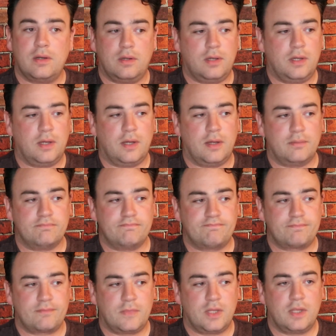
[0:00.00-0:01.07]

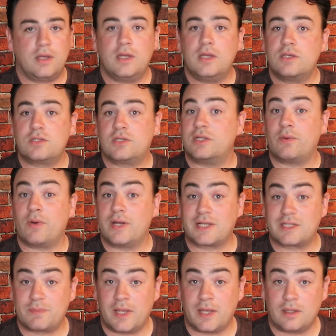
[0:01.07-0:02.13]
So they won't
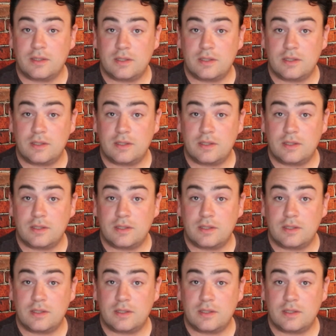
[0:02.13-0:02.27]
explain.